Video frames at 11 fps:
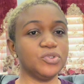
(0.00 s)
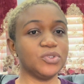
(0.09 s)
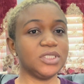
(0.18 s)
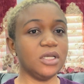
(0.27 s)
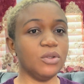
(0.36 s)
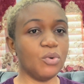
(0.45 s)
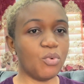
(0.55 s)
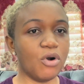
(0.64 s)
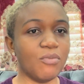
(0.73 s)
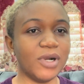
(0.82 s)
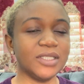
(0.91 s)
sell on
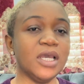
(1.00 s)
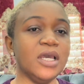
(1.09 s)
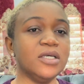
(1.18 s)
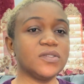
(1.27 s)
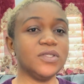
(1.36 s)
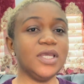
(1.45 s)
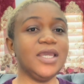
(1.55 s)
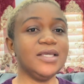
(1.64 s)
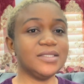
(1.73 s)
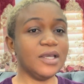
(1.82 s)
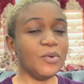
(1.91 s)
Walmart. So the
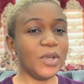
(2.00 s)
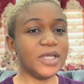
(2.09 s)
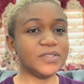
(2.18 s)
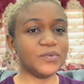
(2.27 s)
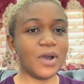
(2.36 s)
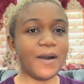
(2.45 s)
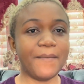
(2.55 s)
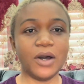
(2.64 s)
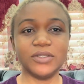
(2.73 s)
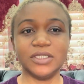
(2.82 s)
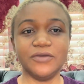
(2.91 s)
easier way to go
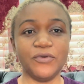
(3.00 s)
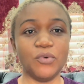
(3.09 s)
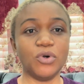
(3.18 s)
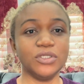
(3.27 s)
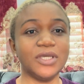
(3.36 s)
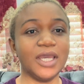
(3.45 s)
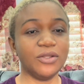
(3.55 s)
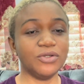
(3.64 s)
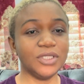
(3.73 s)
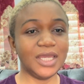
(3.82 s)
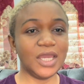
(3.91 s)
about it if you want to get
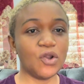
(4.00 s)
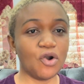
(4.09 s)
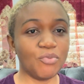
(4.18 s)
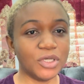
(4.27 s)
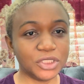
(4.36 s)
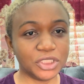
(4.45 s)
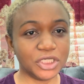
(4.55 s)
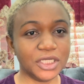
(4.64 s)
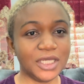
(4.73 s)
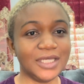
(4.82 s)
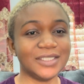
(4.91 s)
on the e-commerce
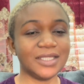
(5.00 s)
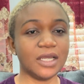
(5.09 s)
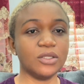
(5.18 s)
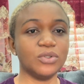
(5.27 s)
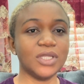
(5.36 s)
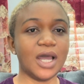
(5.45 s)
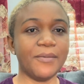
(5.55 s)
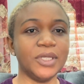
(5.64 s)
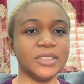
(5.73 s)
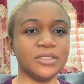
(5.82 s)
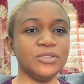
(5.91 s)
journey is start on
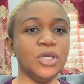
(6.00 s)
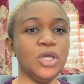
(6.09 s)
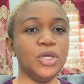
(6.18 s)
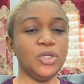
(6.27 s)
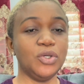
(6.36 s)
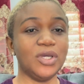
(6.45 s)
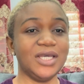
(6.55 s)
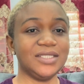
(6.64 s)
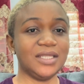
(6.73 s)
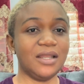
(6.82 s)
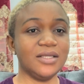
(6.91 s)
Amazon. You can
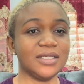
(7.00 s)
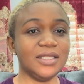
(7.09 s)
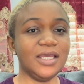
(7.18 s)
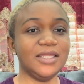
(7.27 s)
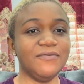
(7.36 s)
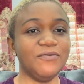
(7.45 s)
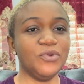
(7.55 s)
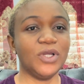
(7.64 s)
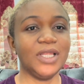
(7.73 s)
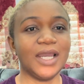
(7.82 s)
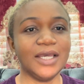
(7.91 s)
start as an
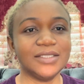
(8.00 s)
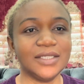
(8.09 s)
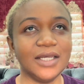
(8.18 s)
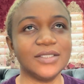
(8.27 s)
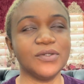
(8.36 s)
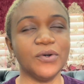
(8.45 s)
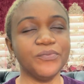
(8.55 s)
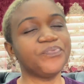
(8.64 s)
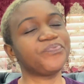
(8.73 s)
individual, like I said. So